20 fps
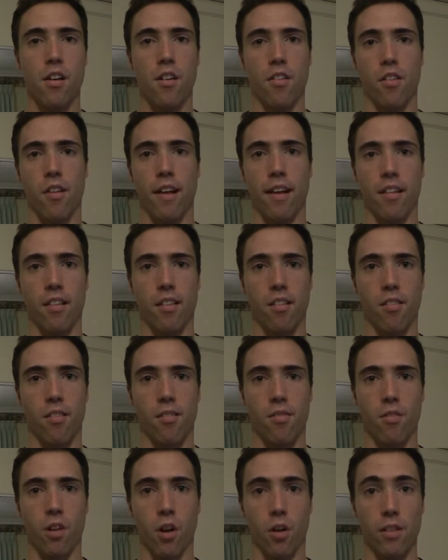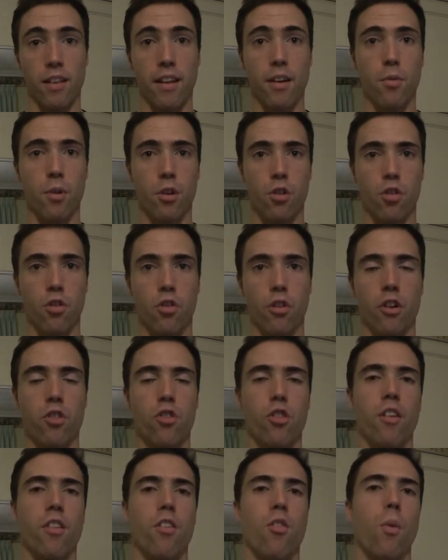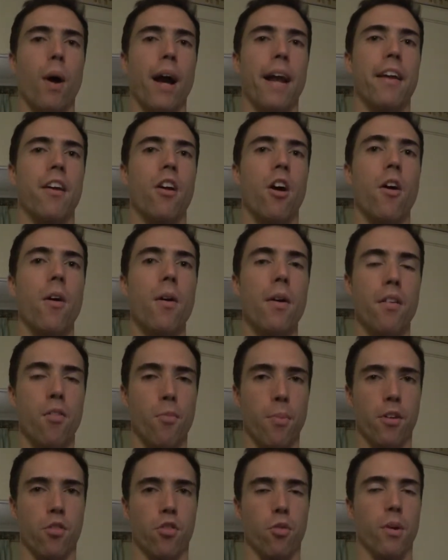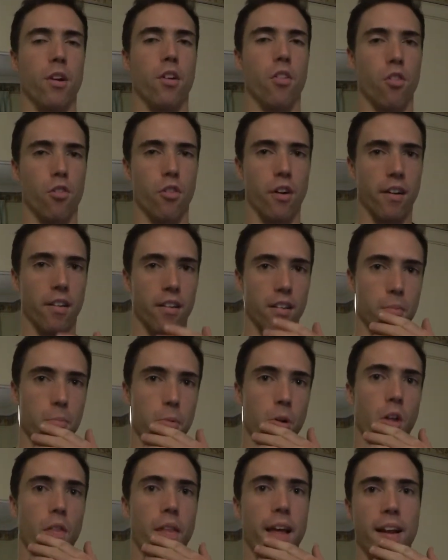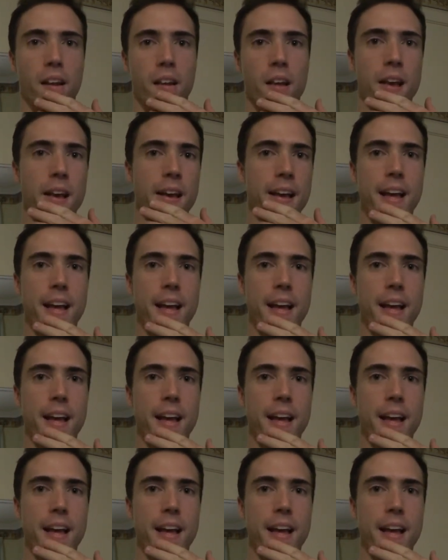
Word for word: So that's, you know, liquid nutrition is the way to go, especially when you're struggling to put on that